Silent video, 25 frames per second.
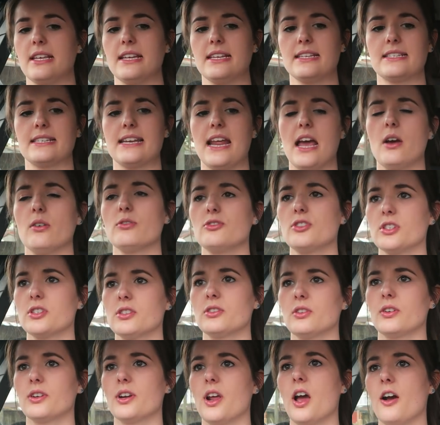It's now
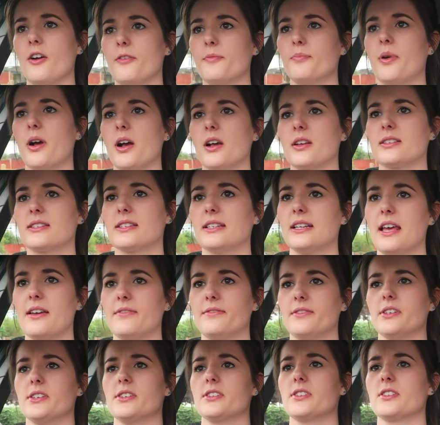just gone
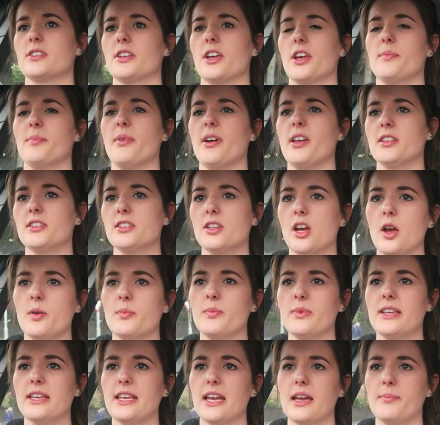11:30, so by the
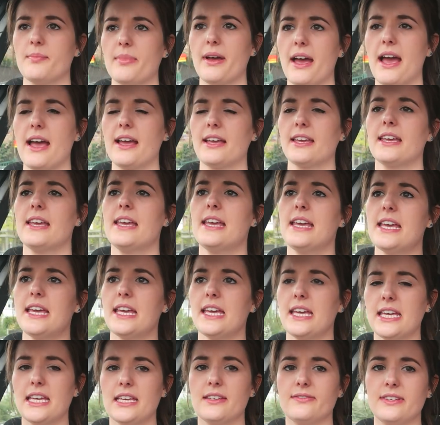time we get back,
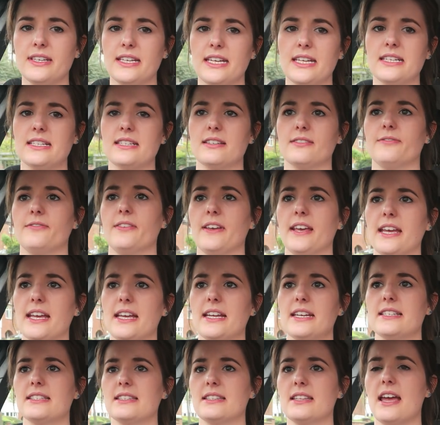Evie needs a
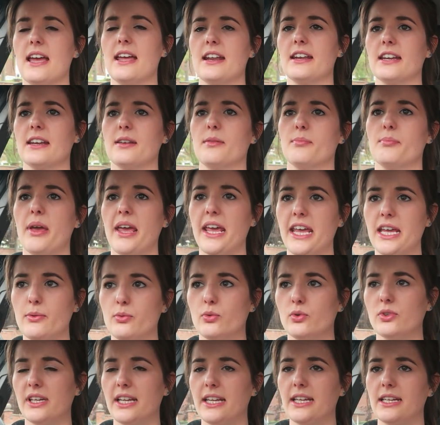feed, then P
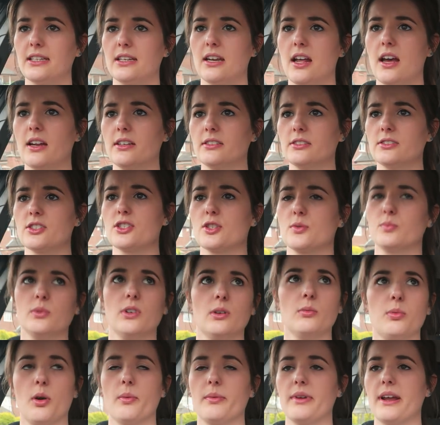will need lunch,
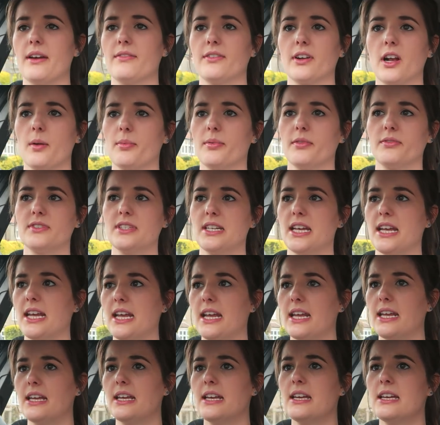we'll probably have a cup of
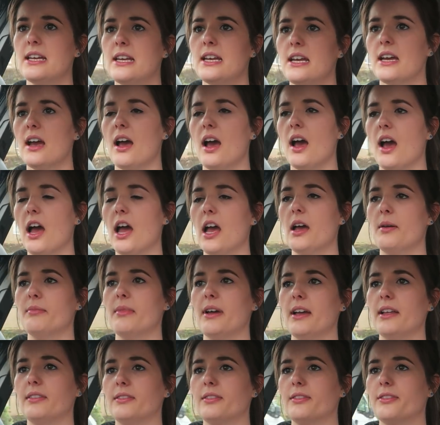tea,
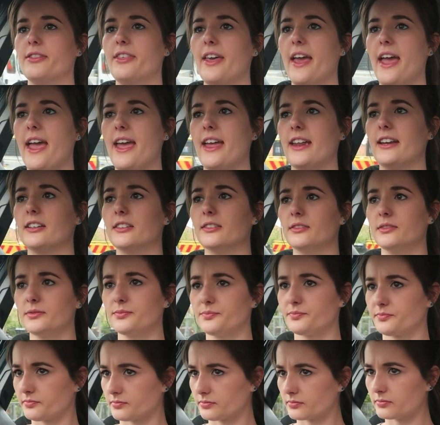and
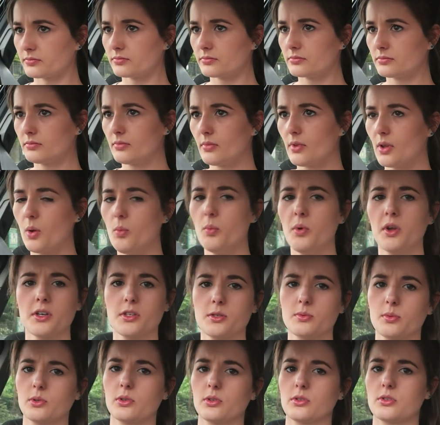then
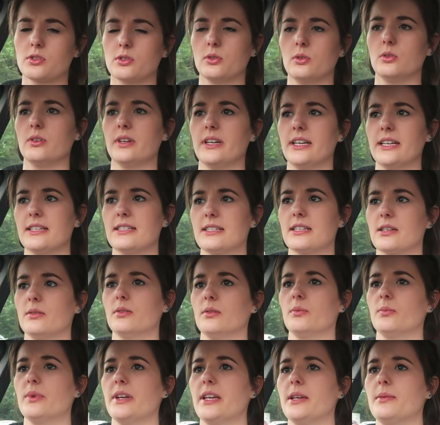once we're all sorted,
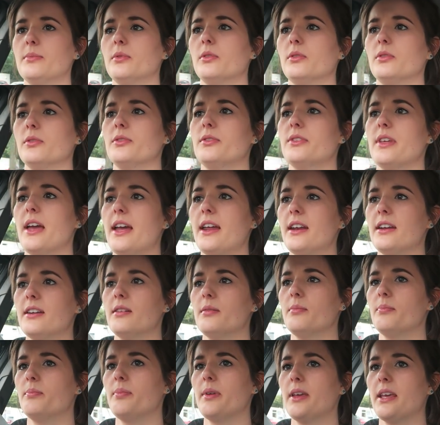we will
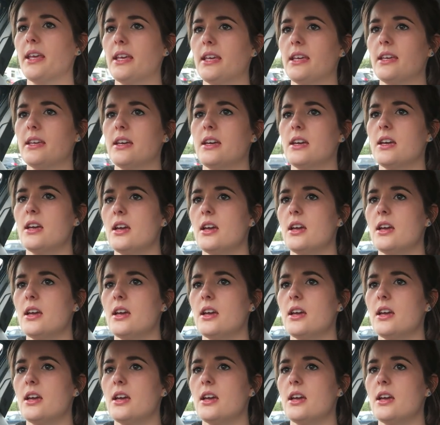then be